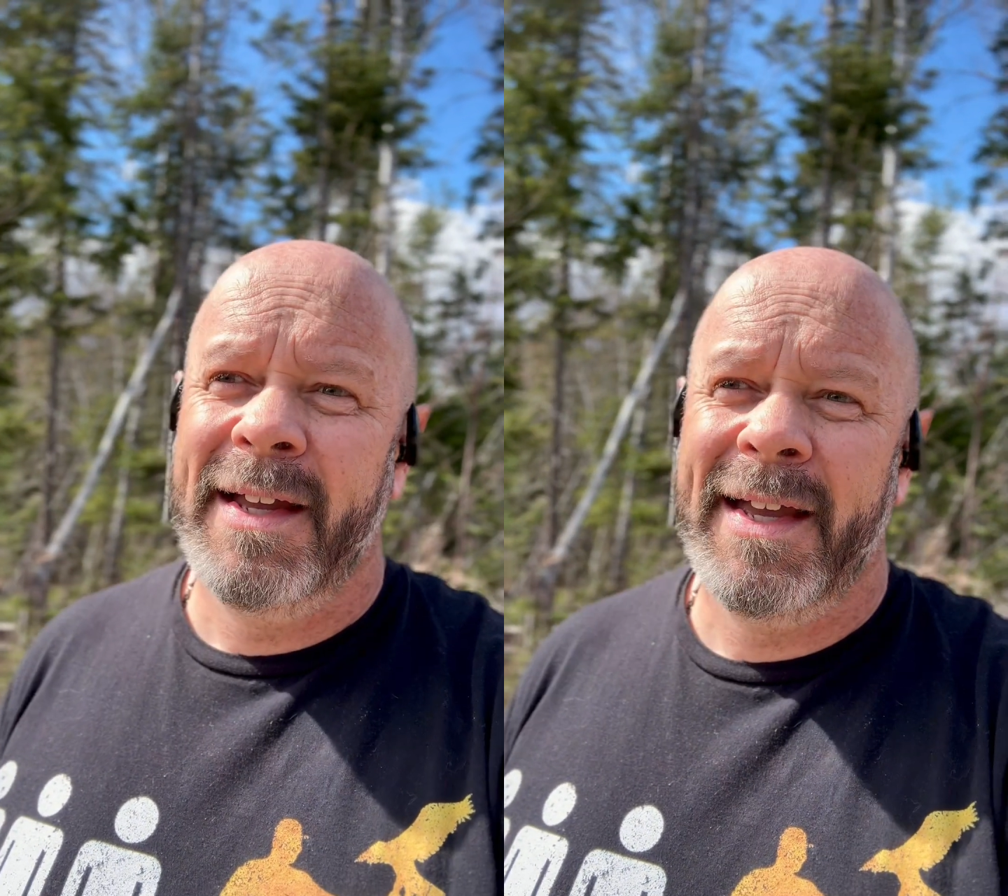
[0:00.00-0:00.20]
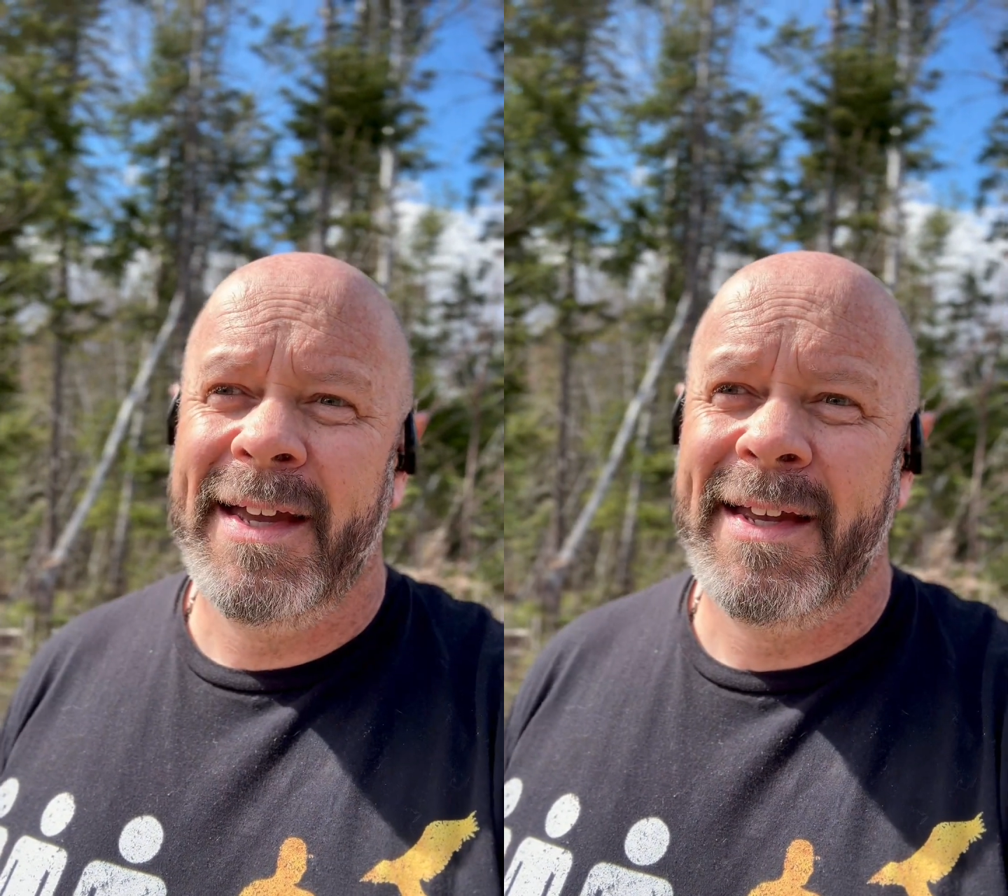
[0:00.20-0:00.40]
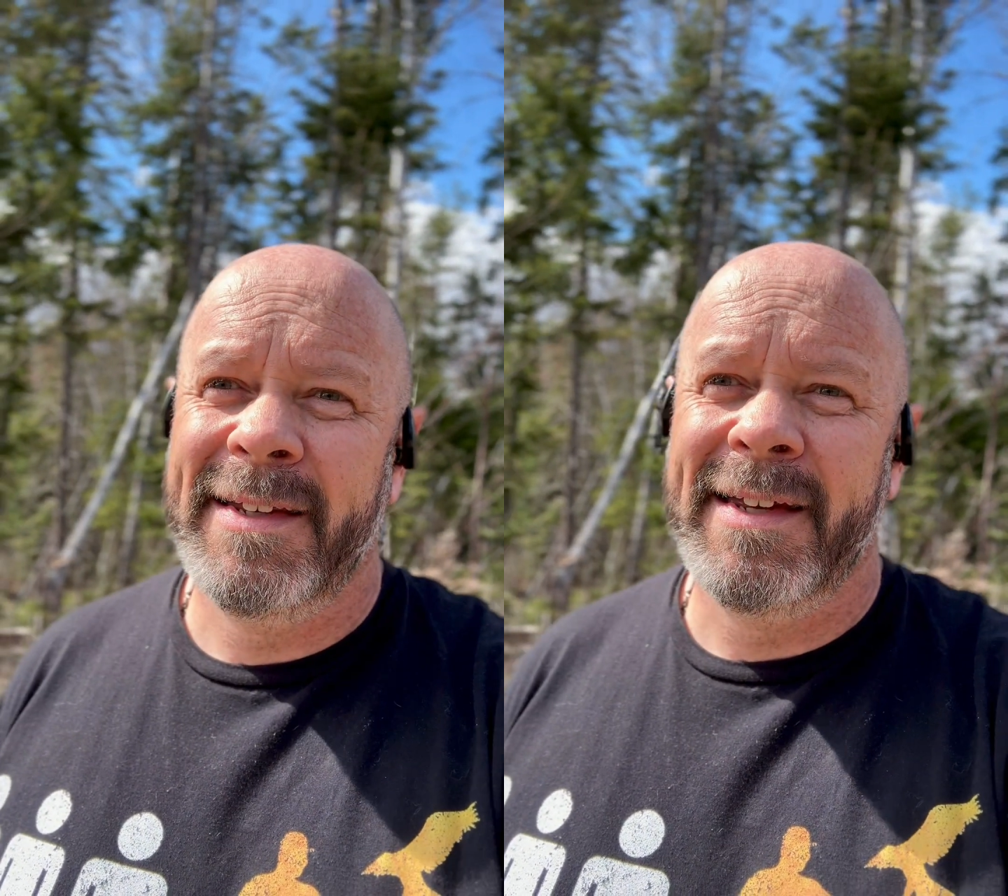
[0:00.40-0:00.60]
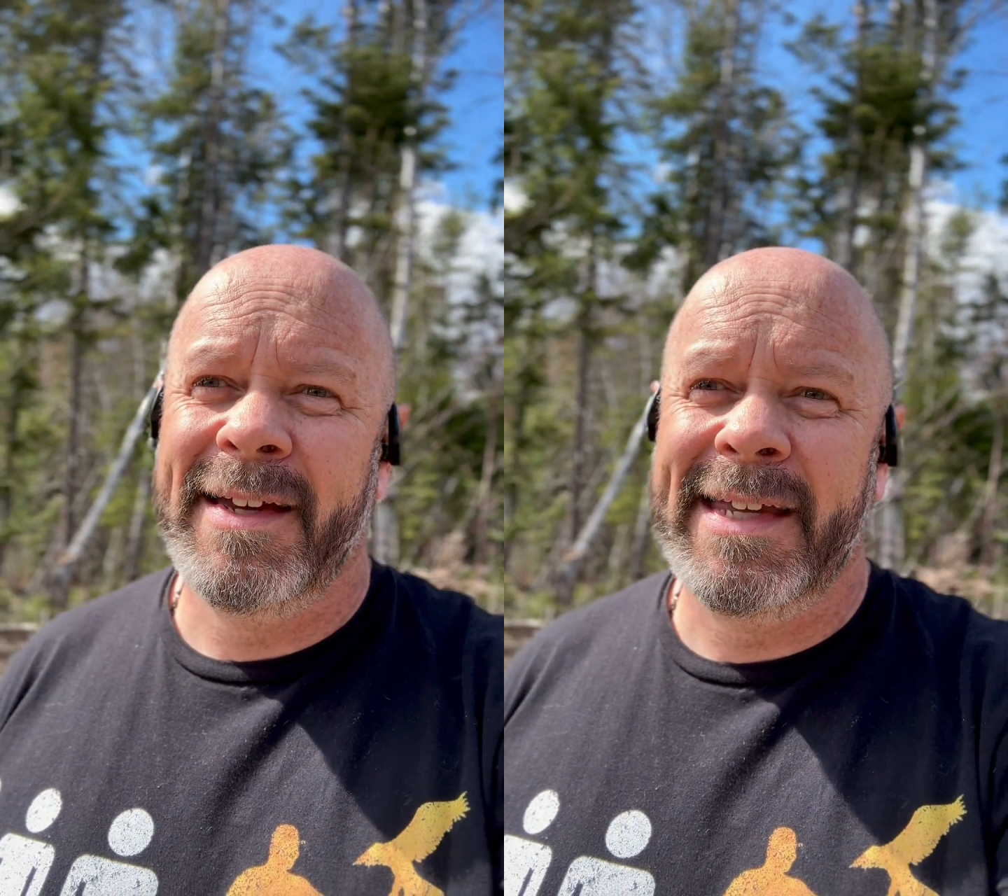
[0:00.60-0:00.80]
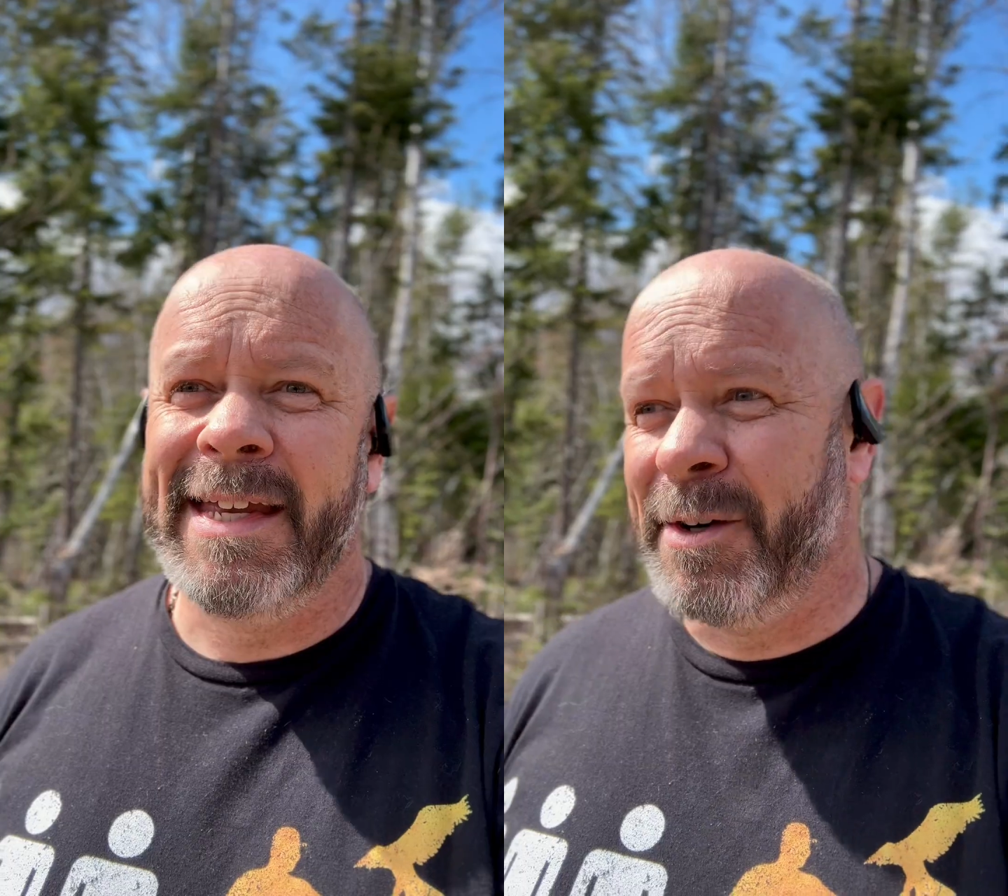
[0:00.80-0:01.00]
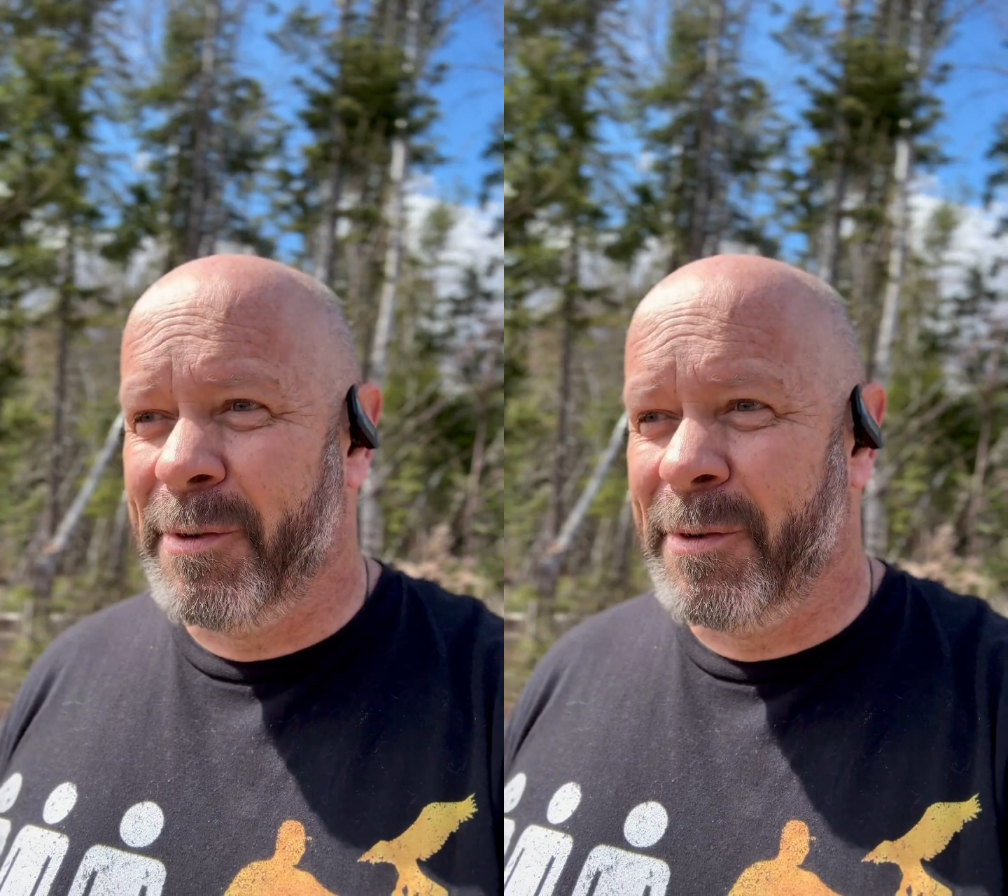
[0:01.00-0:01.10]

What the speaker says: and get it